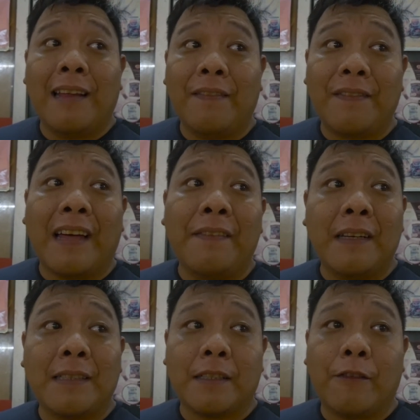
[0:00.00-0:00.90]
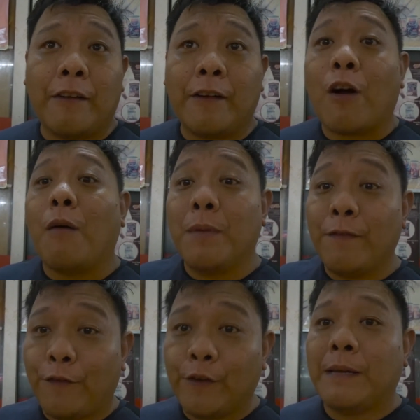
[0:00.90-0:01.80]
naan is a very
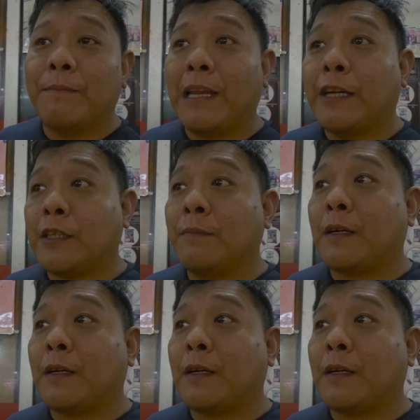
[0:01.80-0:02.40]
common food in Malaysia